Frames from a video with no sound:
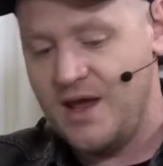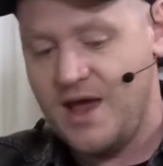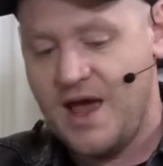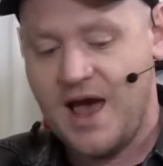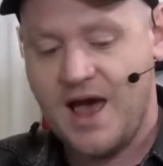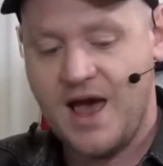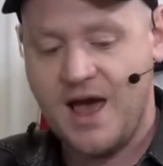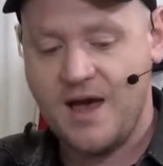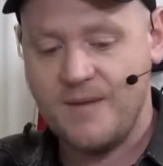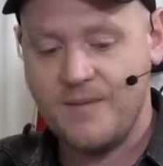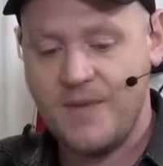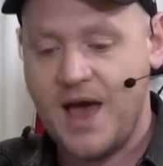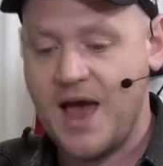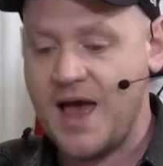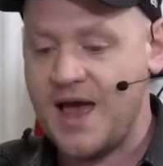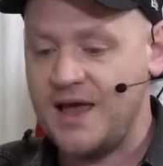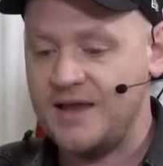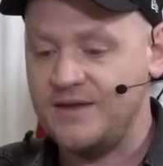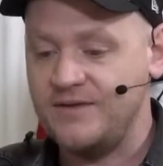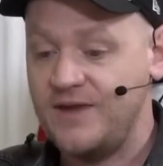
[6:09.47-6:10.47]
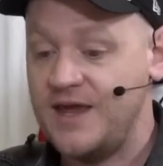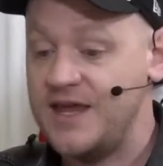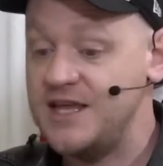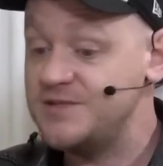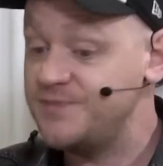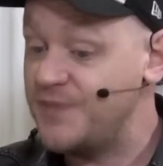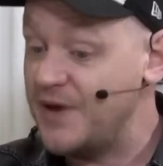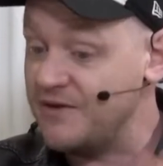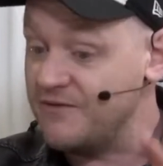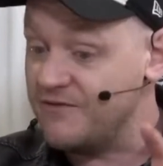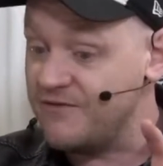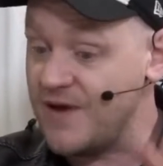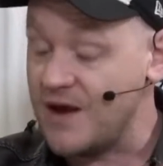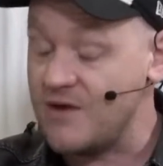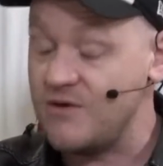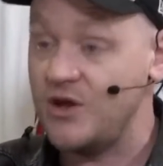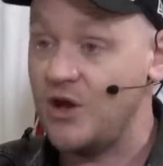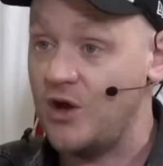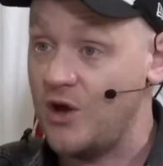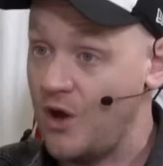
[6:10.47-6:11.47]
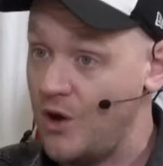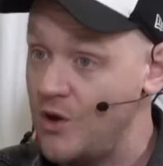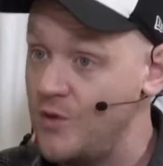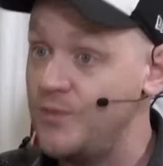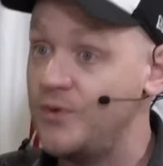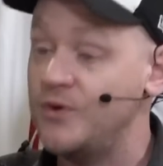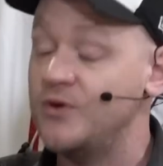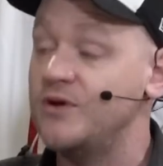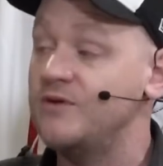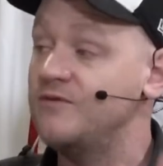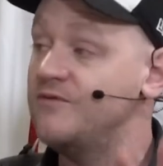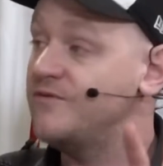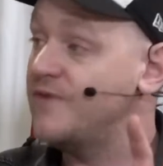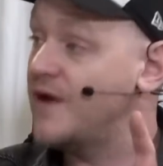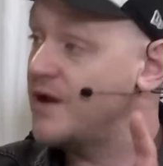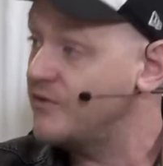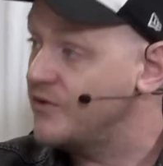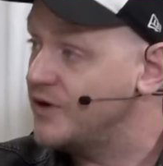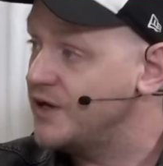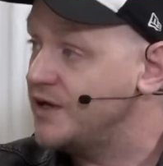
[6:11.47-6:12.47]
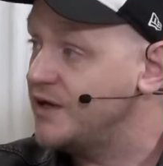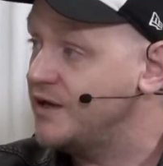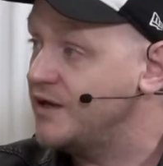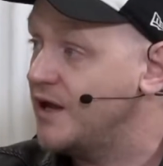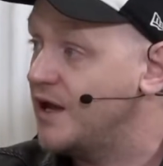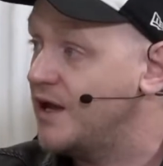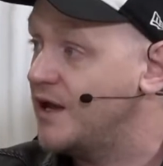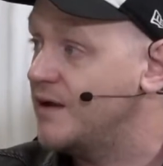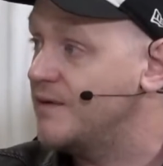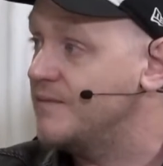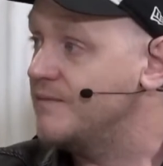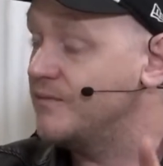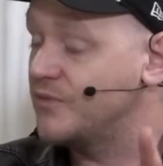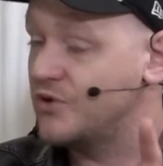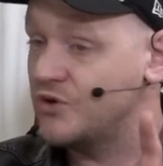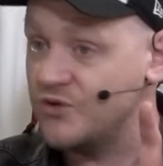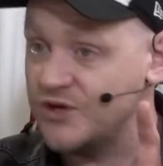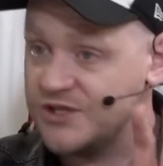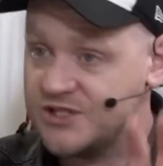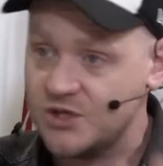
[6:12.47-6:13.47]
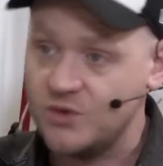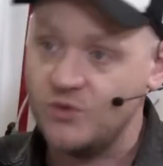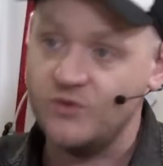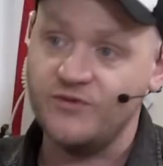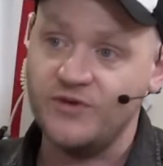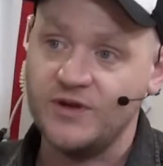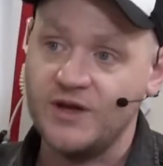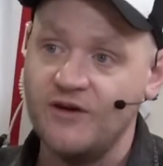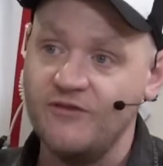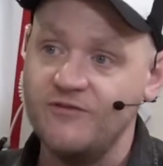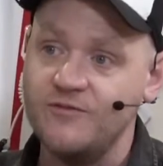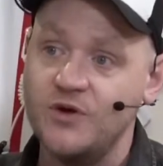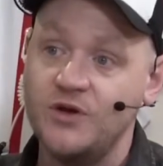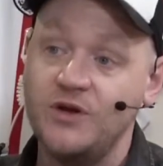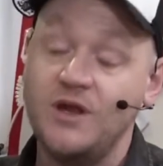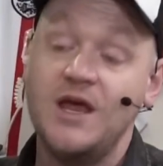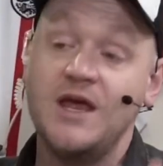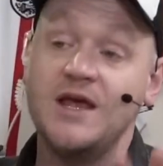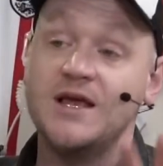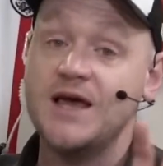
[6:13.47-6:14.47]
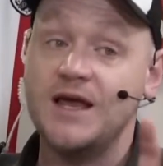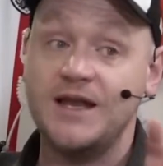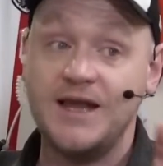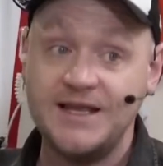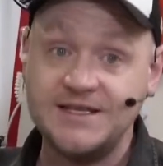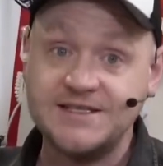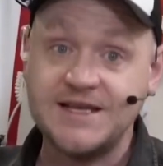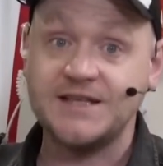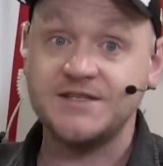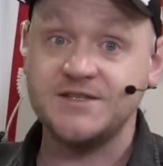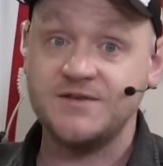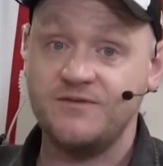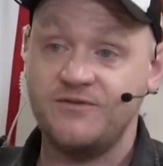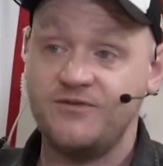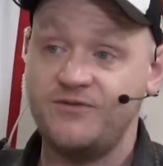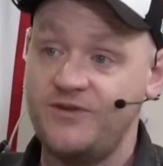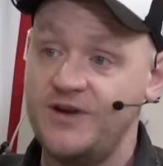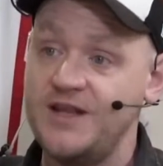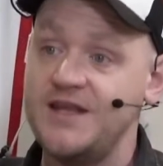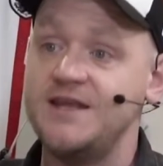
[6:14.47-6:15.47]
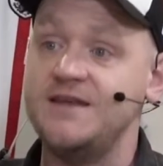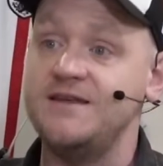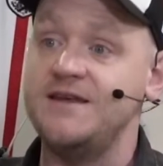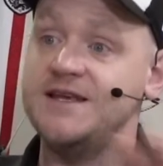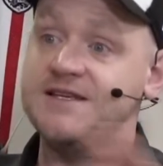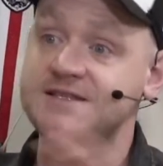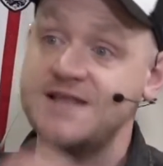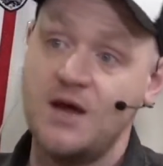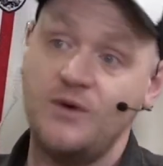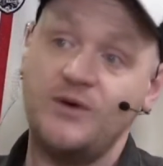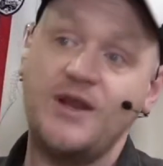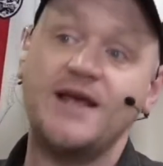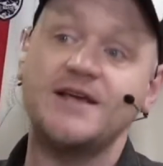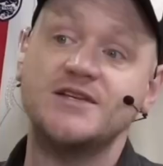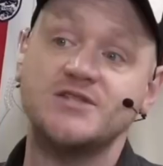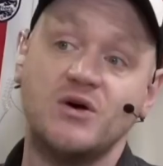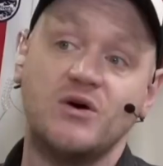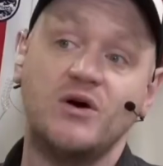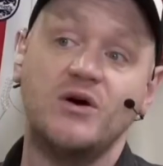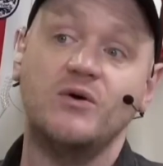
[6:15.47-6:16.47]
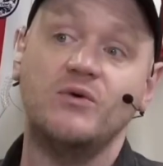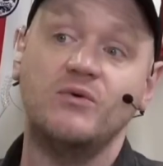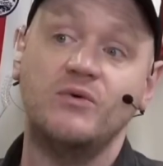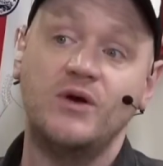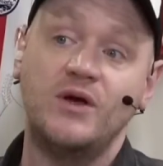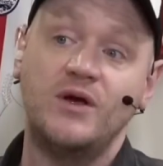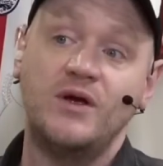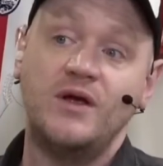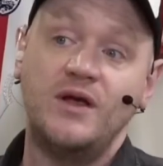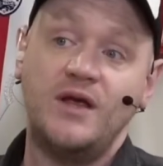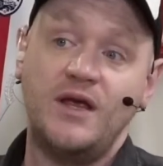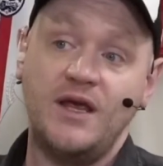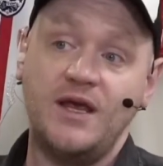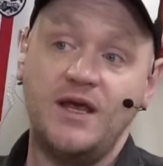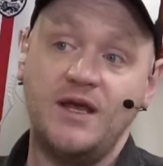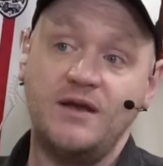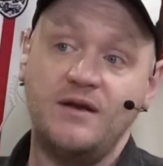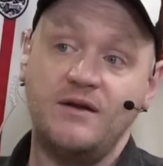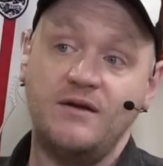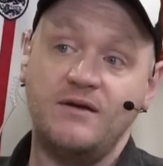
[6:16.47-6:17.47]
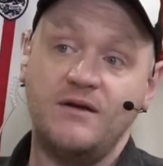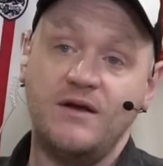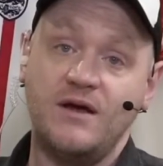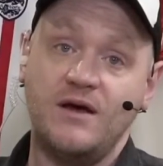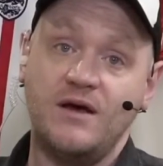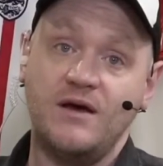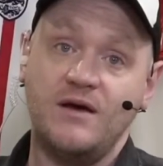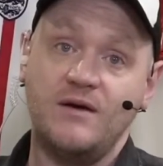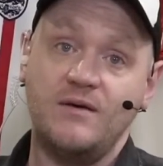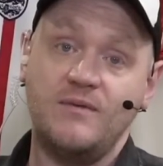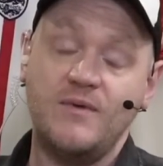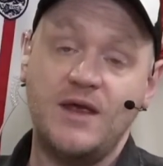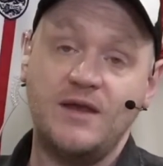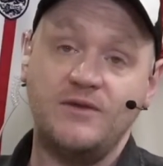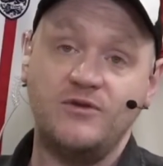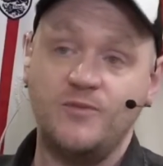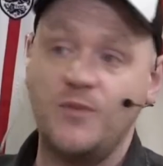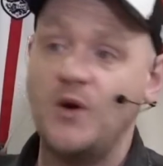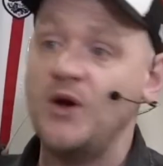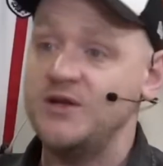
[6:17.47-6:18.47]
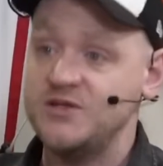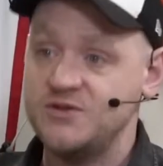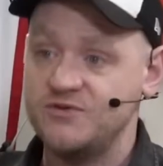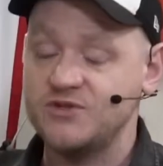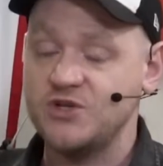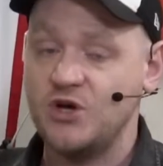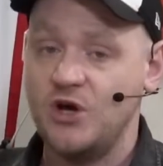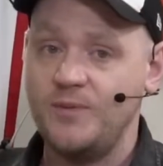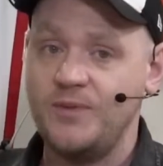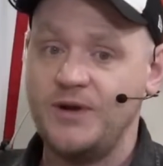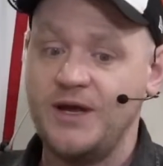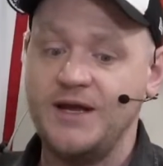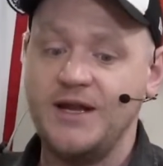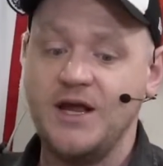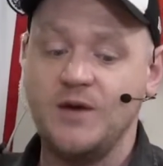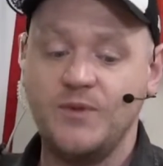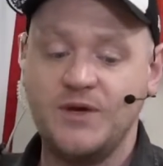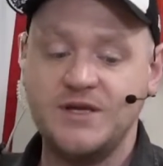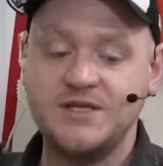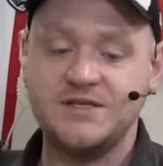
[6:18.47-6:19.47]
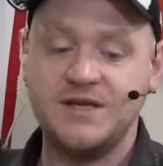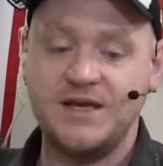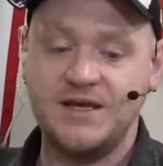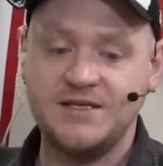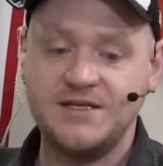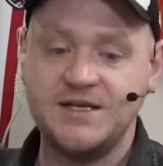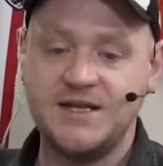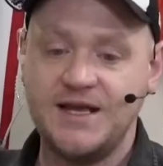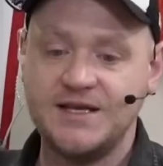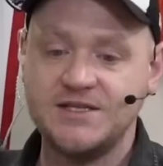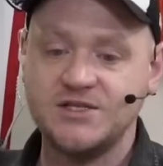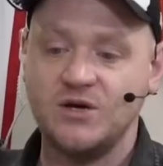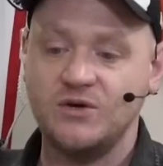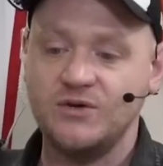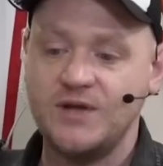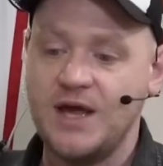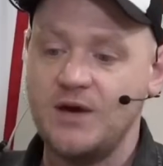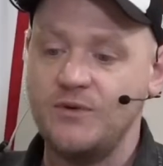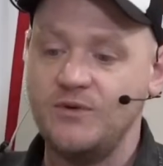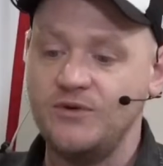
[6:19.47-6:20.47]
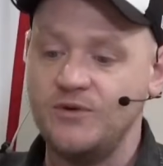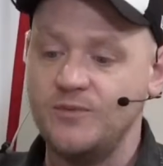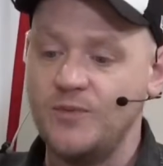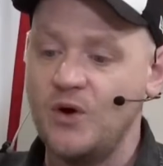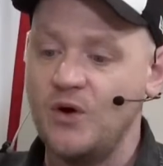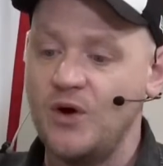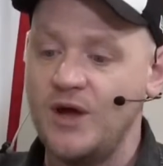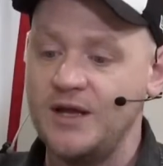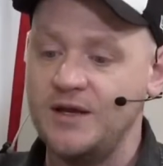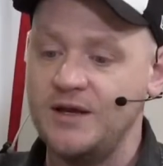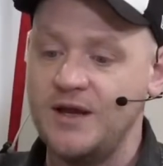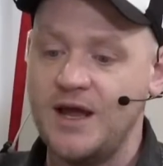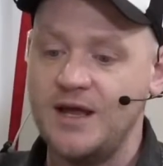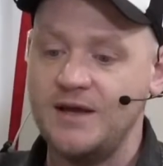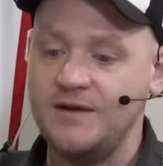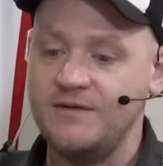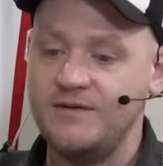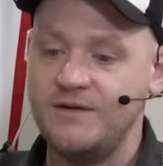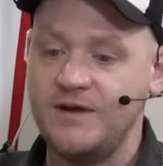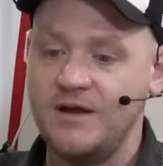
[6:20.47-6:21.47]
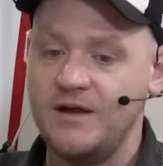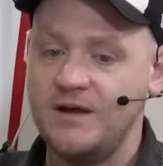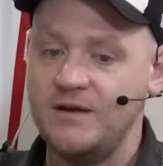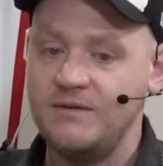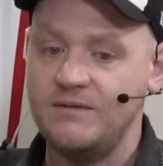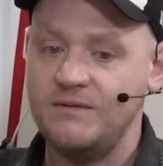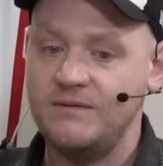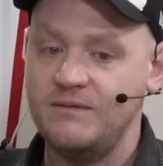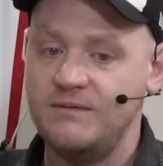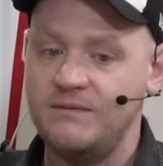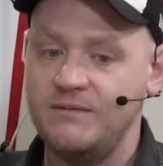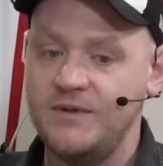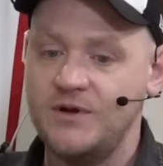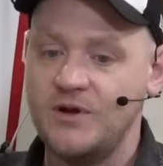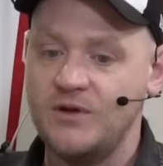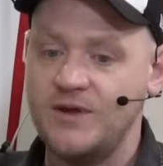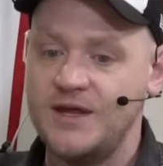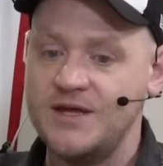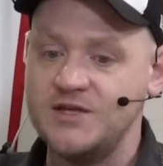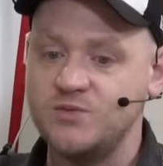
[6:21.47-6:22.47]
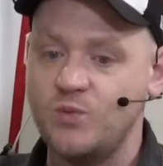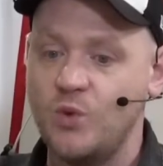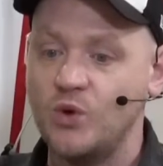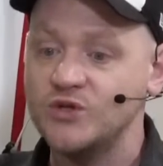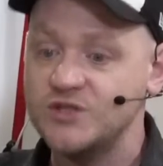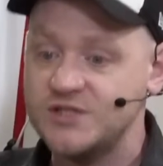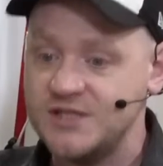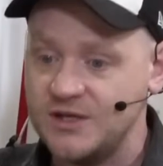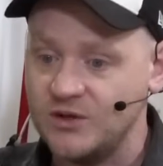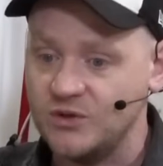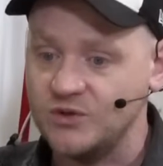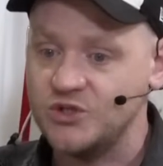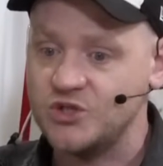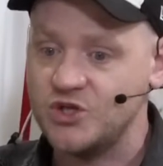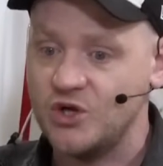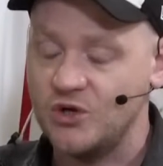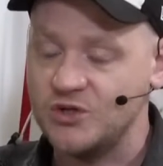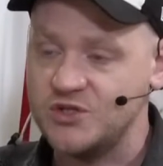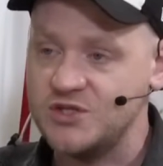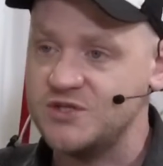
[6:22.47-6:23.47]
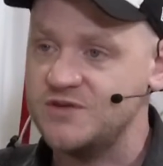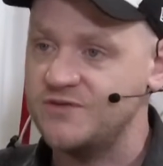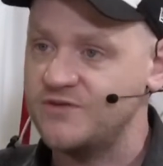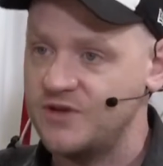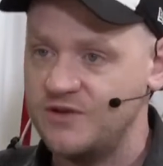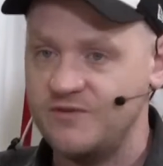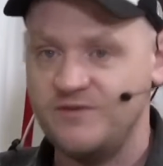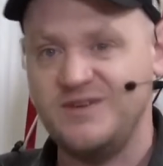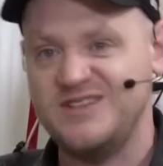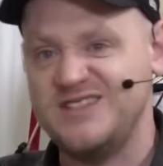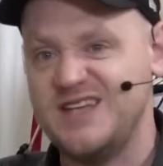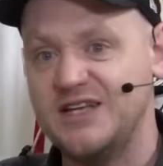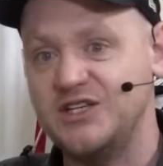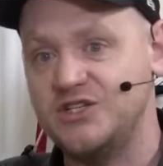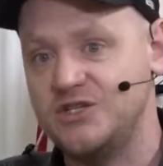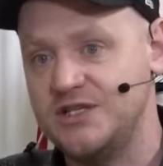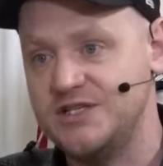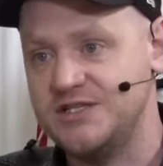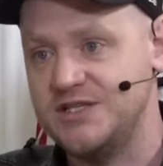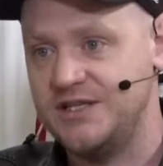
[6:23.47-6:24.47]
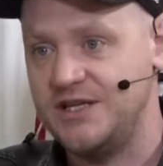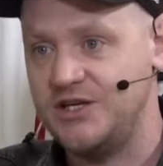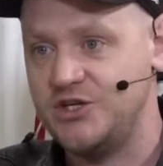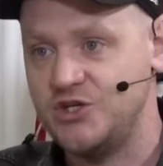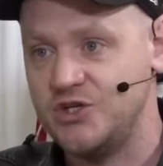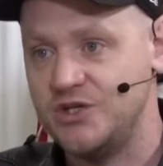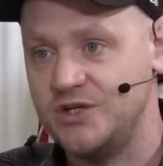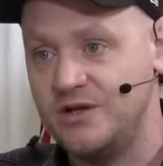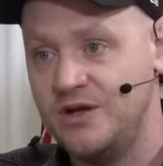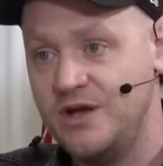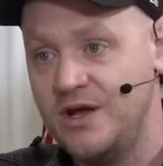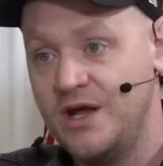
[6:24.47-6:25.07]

Um, and he's been very uh, open and very um, critical of the government, and he's had to flee. He's now in exile in uh, in Dubai. He's a retired player now, but he's, he's in exile now in Dubai, and, and uh, you know he's wanted on charges of kind of essentially sedition.